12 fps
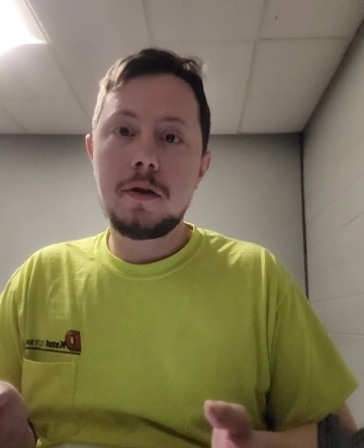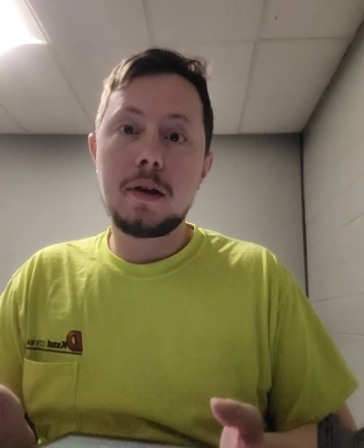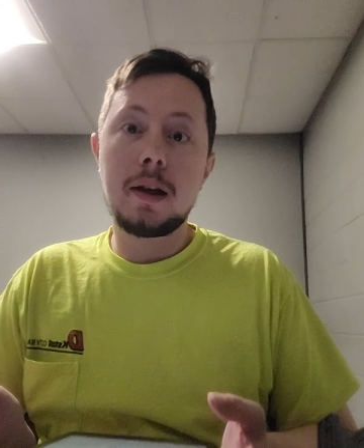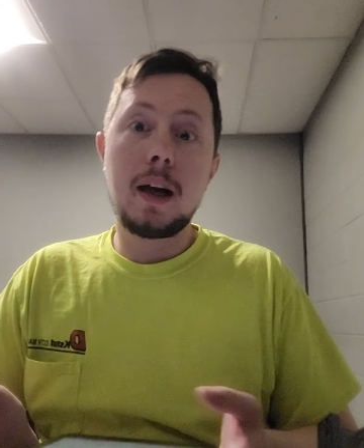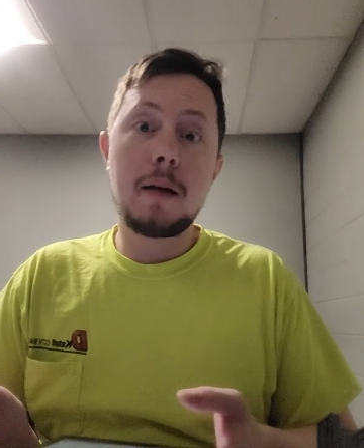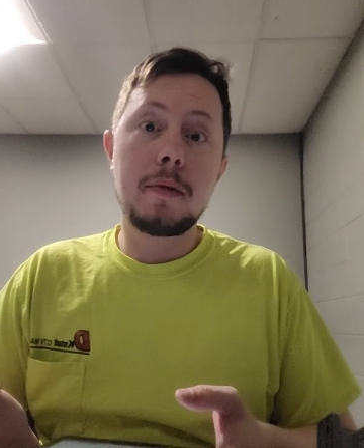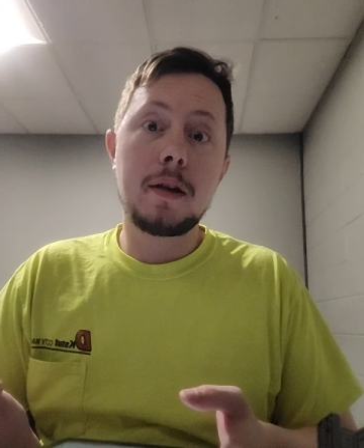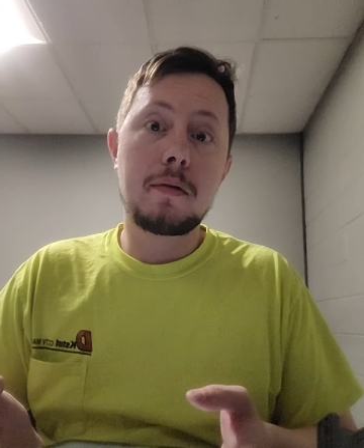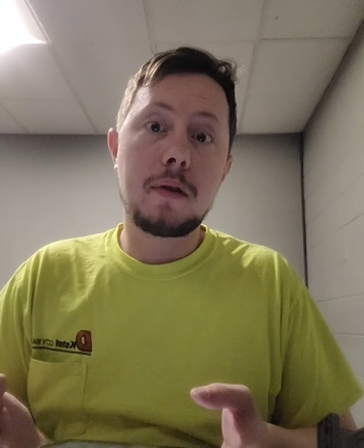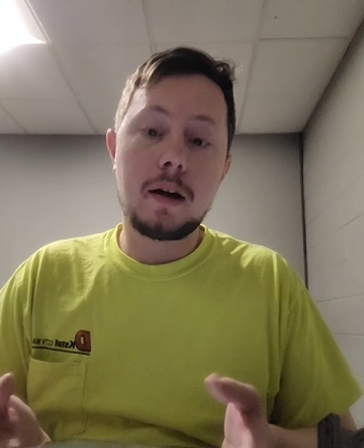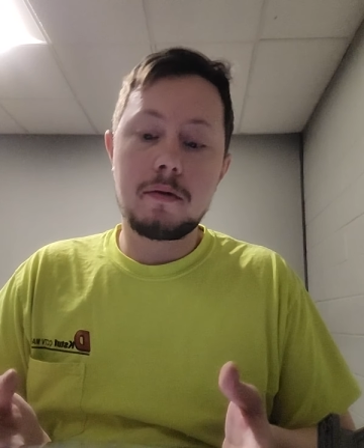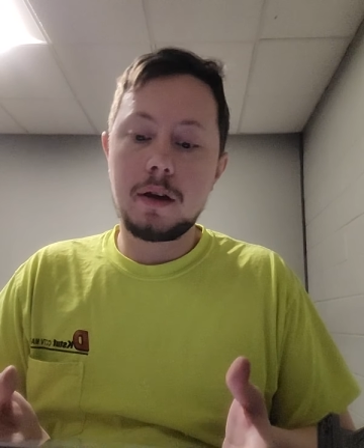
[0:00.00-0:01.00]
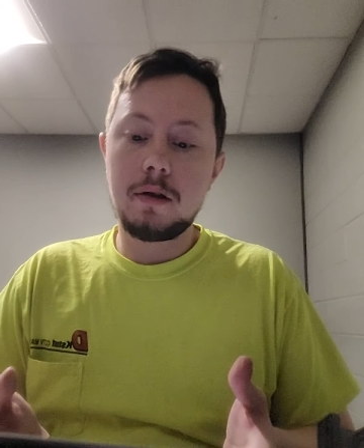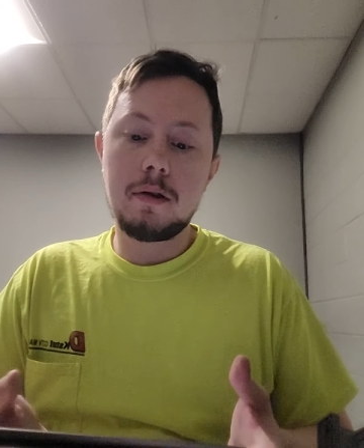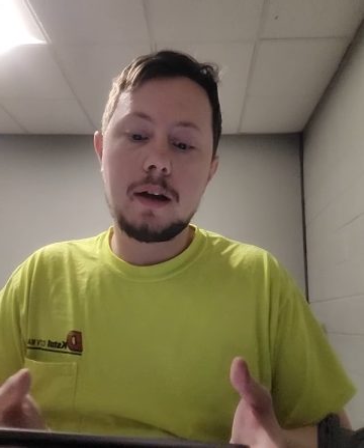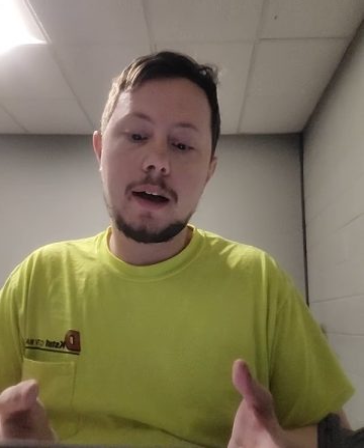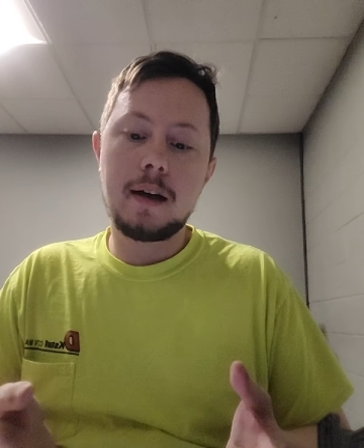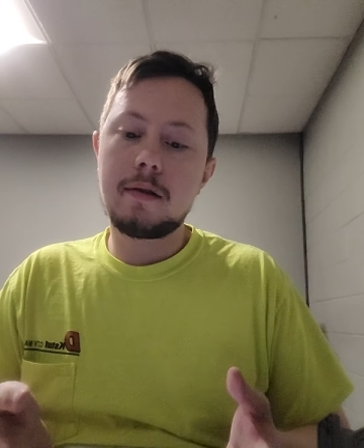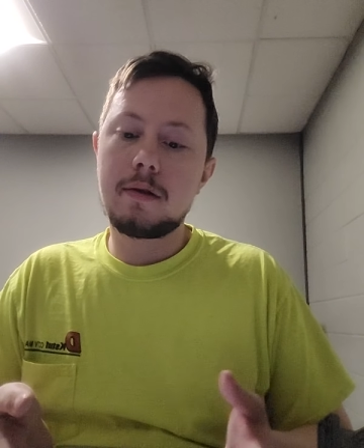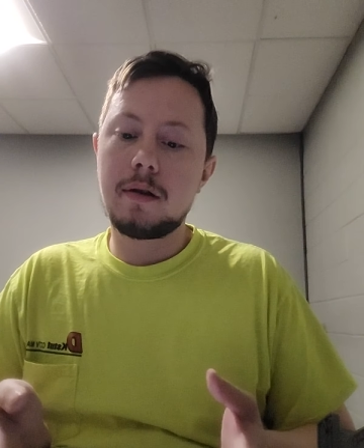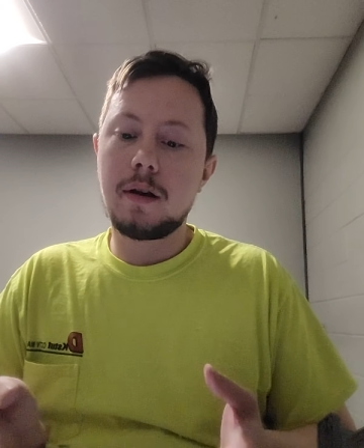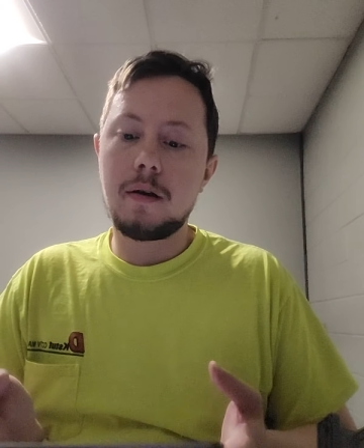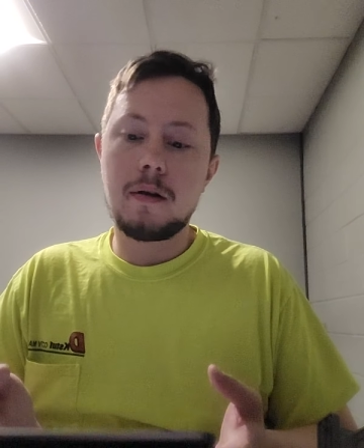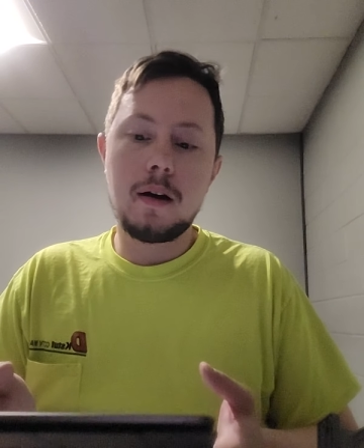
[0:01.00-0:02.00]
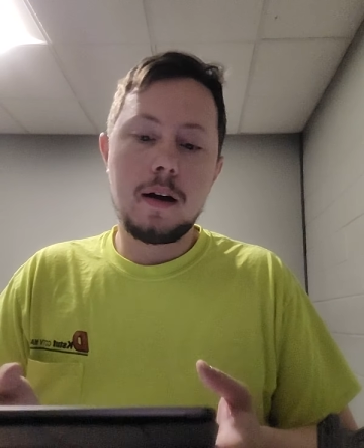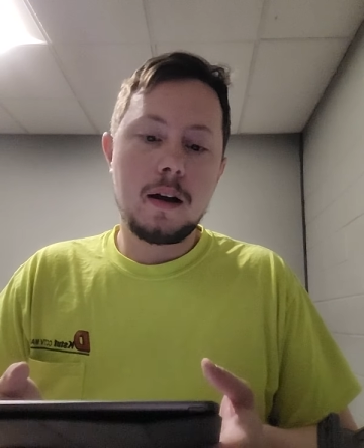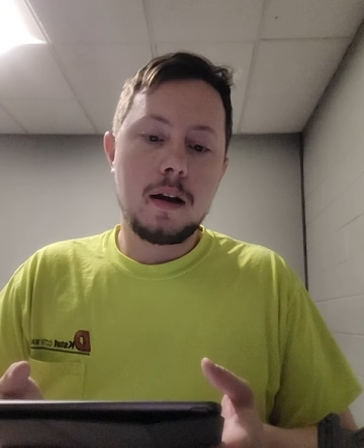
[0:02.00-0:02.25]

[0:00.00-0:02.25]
You can name this whatever you'd like. So